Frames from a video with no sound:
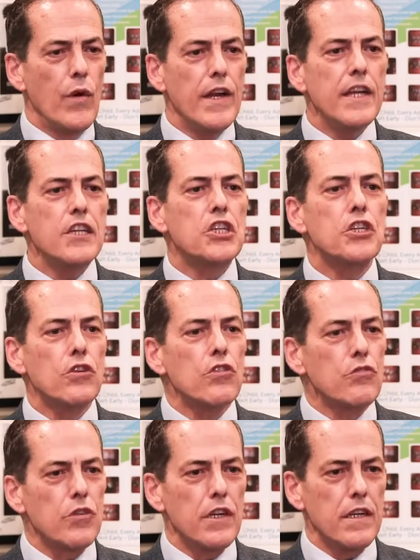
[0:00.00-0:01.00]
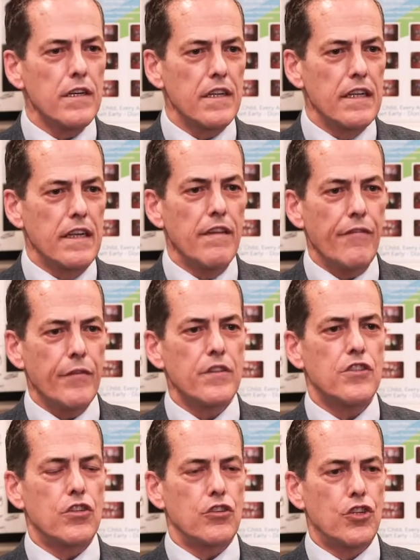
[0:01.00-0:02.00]
We need children and
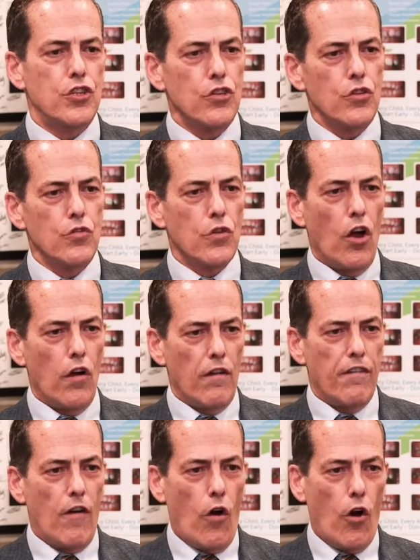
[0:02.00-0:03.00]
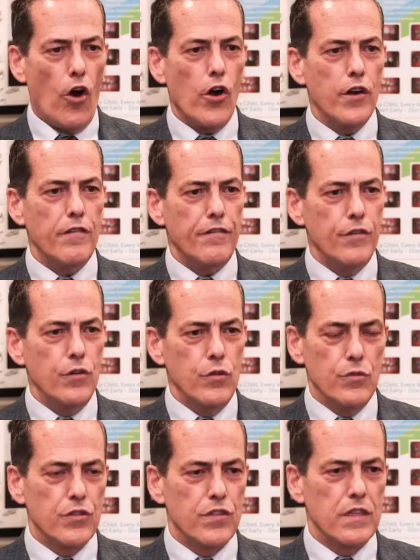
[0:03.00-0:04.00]
infants to chew hard
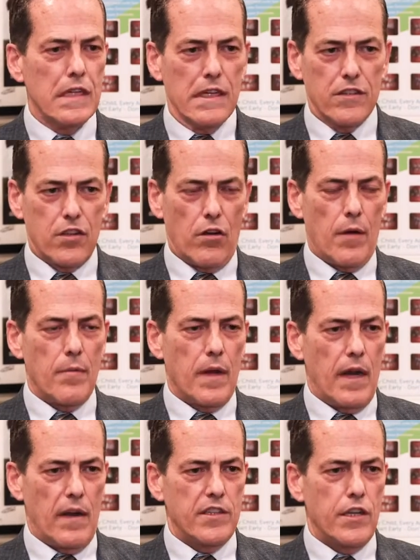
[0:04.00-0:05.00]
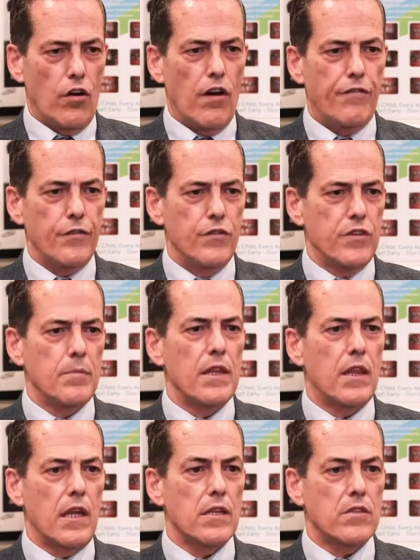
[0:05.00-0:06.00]
foods. So and I say hard foods, I
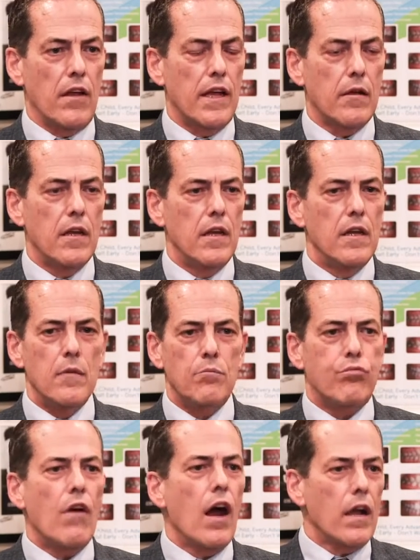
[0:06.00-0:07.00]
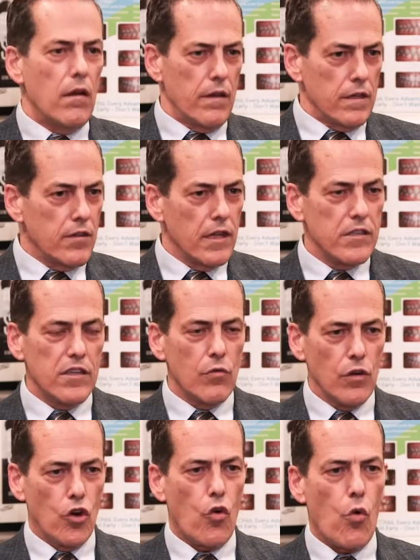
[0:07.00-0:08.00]
mean things like broccoli, things that
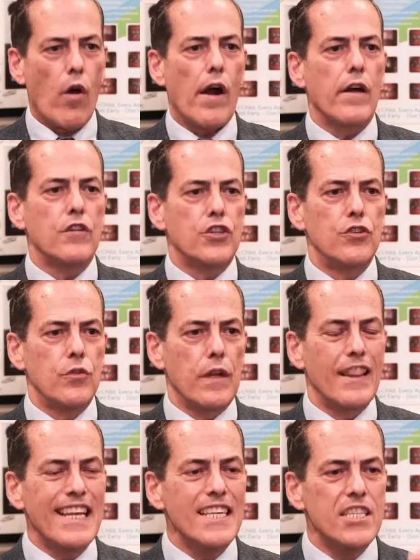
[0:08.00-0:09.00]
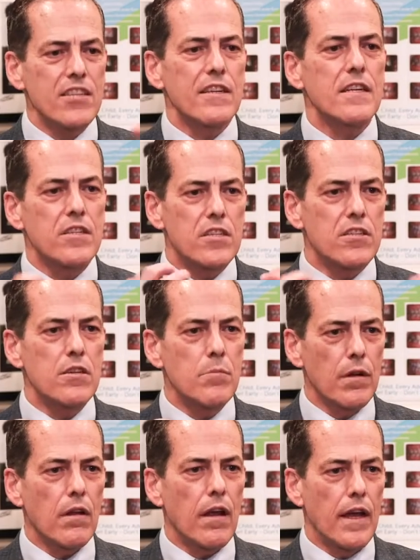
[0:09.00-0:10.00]
require chewing. These things
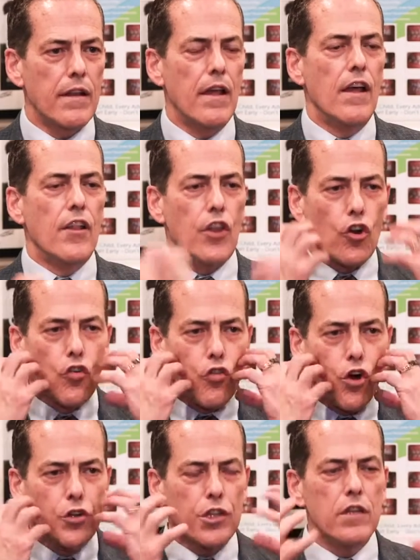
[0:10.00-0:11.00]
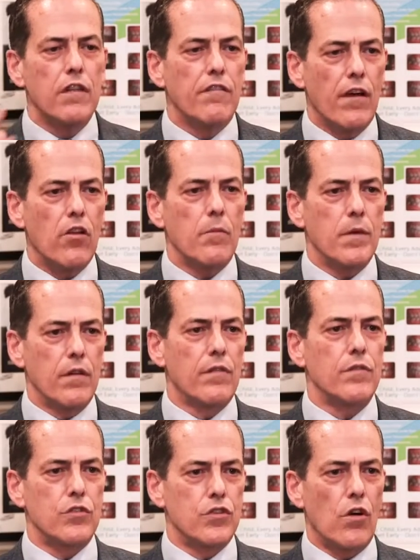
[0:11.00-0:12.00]
stimulate the growth and development
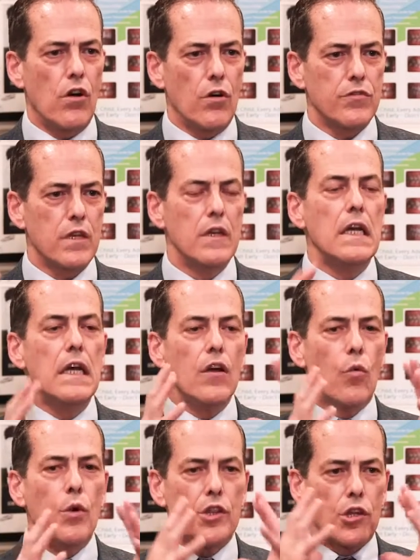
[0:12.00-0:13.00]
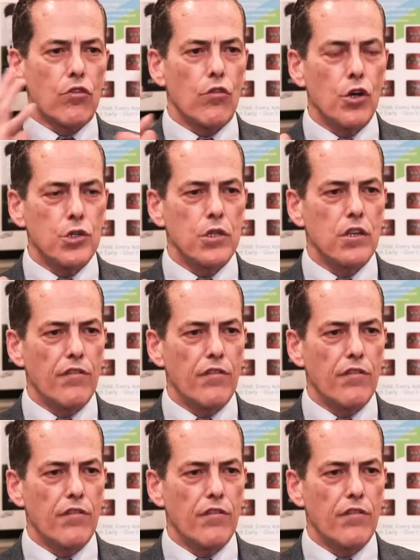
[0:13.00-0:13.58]
of the jaws. With the growth and